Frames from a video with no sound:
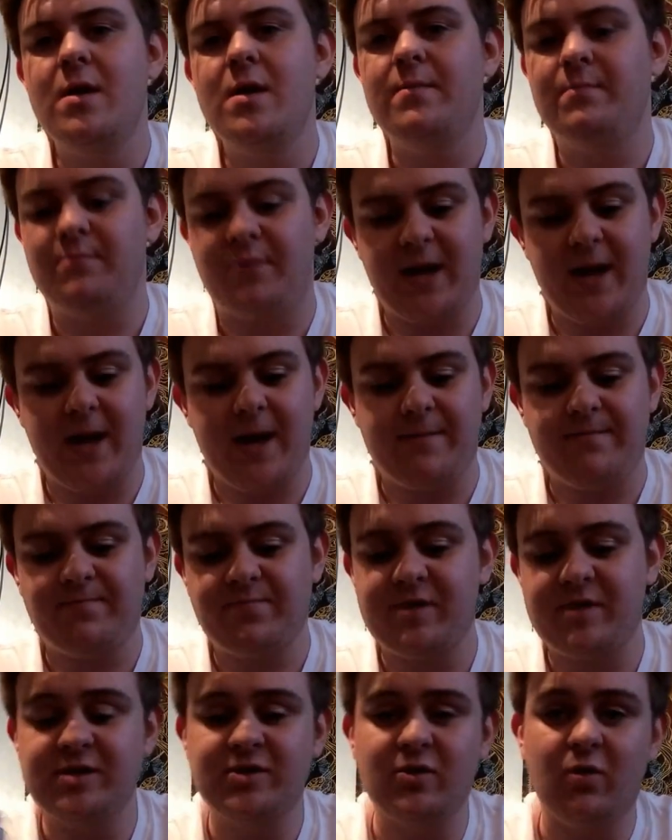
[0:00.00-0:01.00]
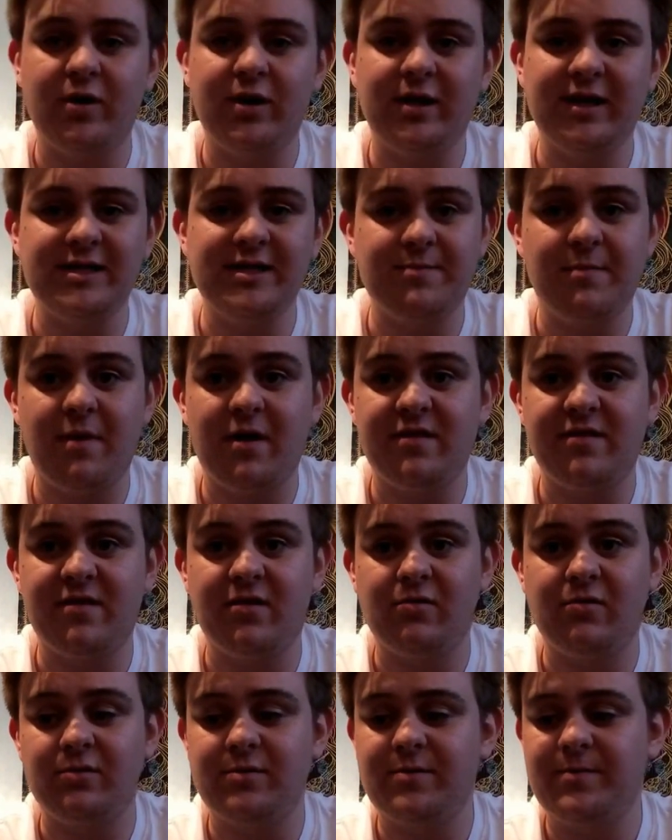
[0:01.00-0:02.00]
But yeah, this coil is a month
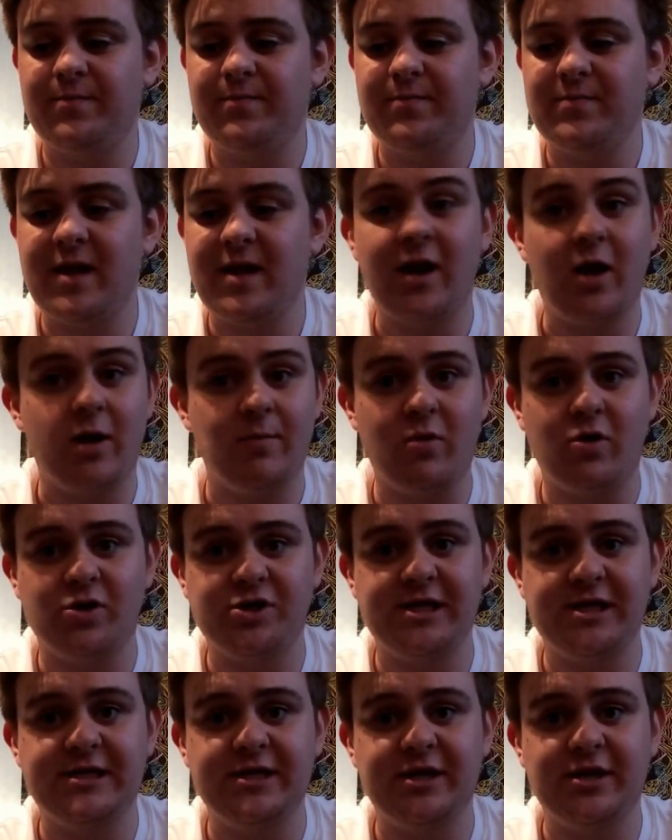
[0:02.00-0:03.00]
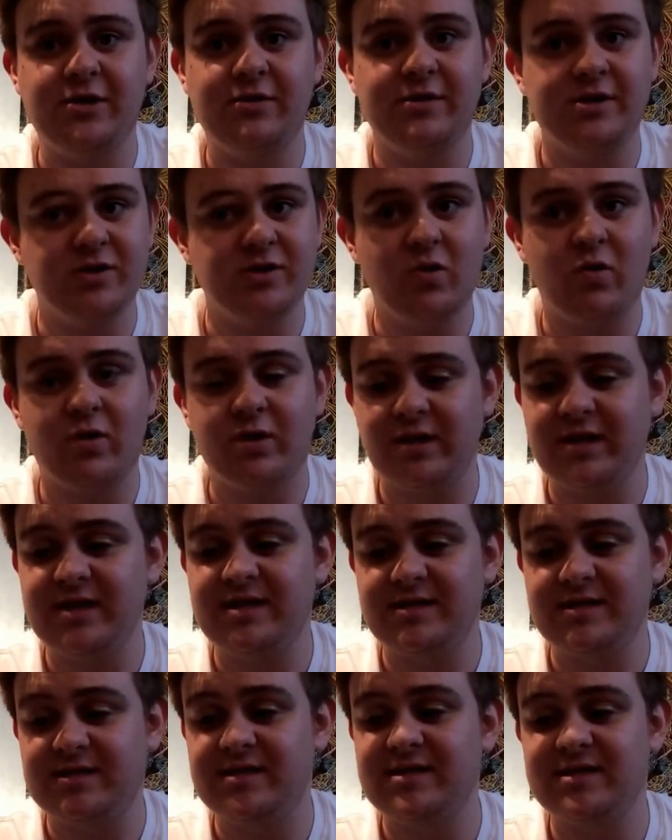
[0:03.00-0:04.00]
old, and I'm not shitting you. This
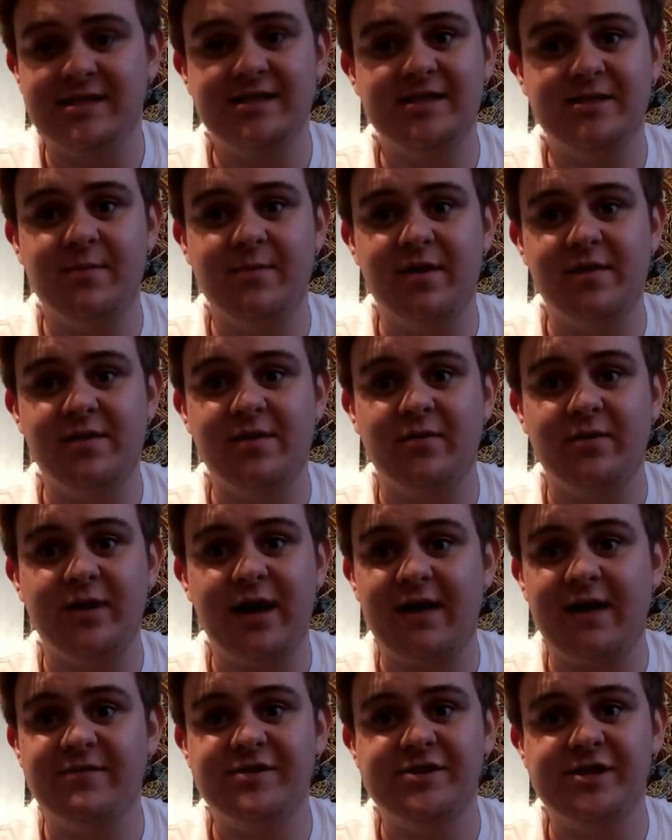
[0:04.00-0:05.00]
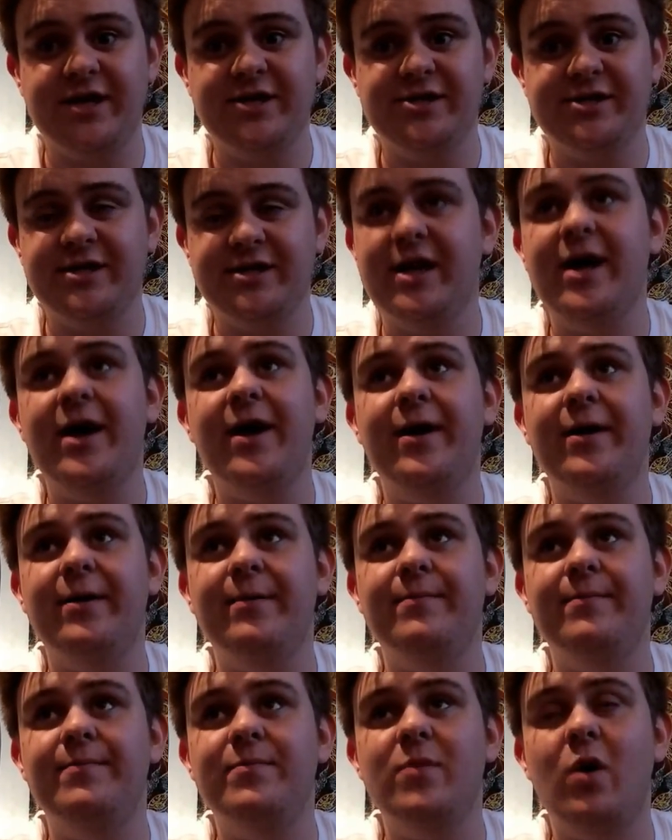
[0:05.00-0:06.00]
is a month old. I haven't changed it.
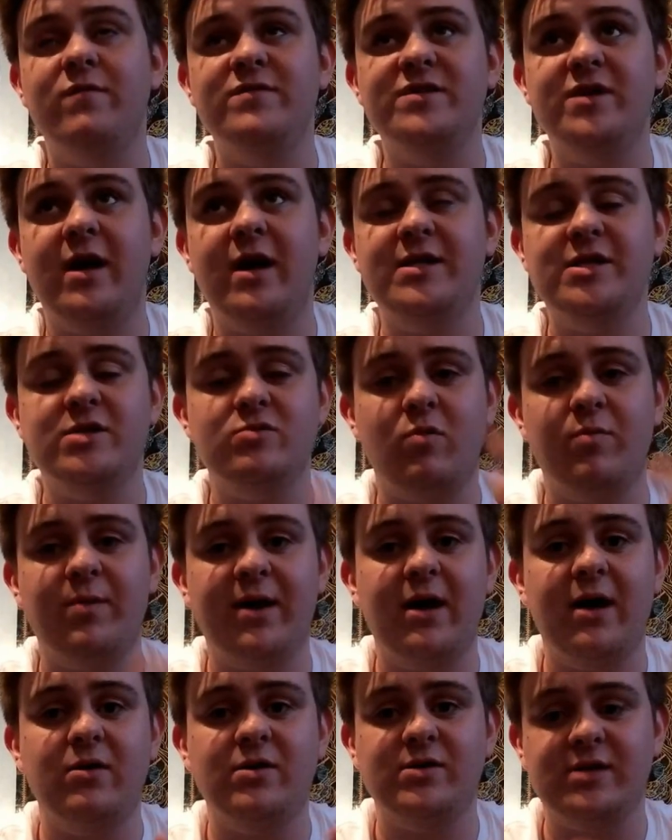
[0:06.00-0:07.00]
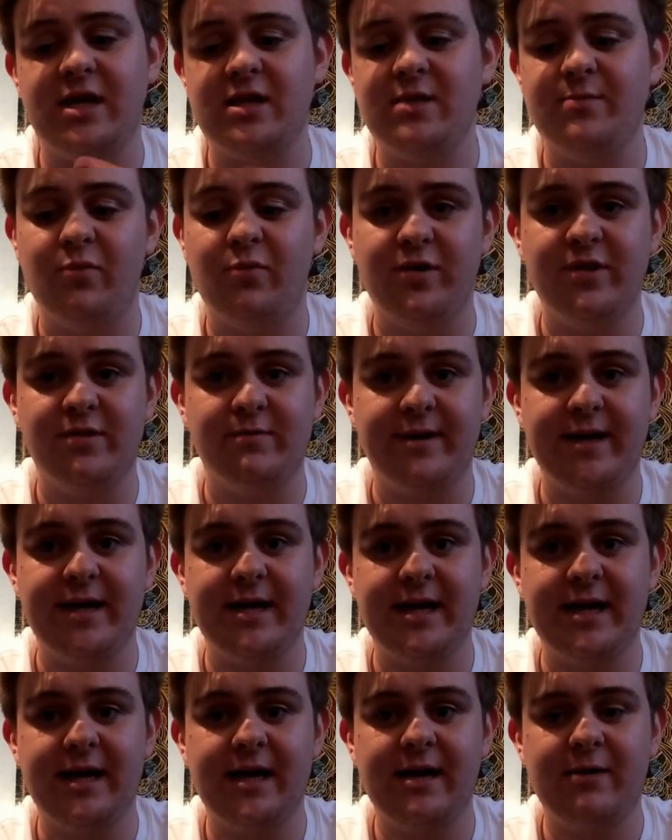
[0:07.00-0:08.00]
Obviously, I had to swap it out because I had the point 0.3 in
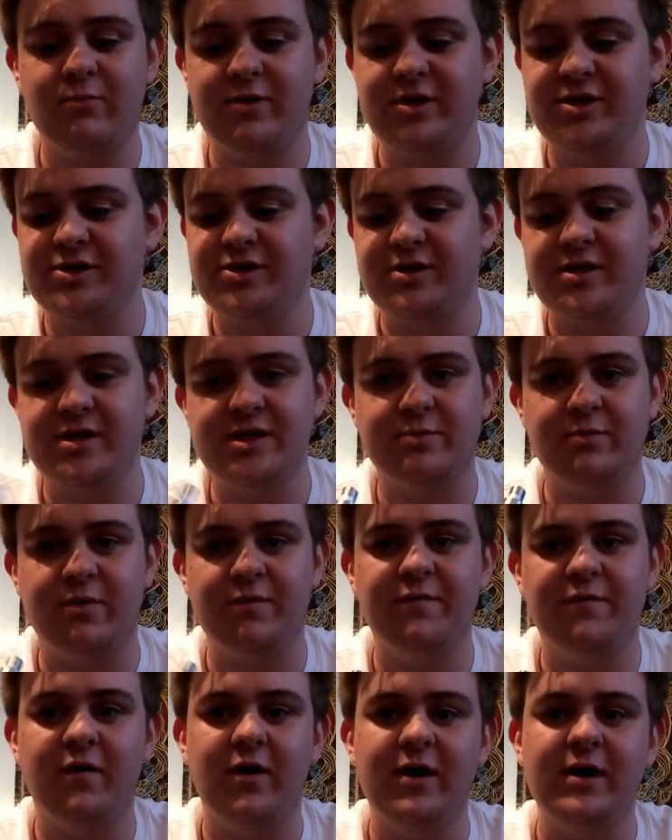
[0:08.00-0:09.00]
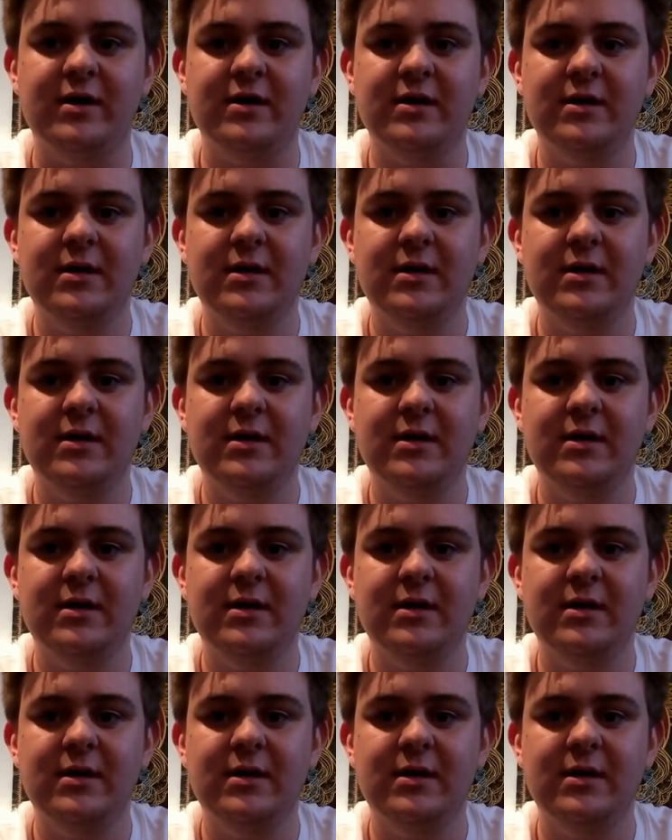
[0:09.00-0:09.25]
here, which this won't fire.